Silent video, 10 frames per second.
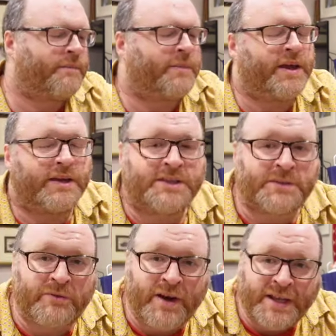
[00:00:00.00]
be
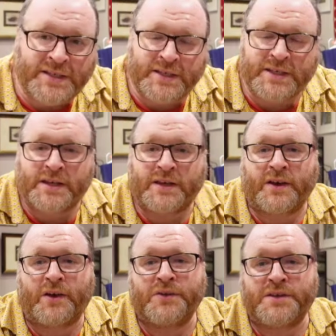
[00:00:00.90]
expressed
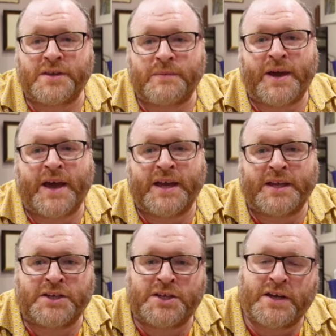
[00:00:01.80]
onto the
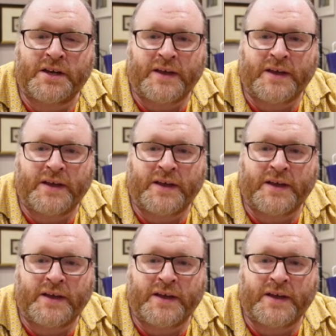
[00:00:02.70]
page,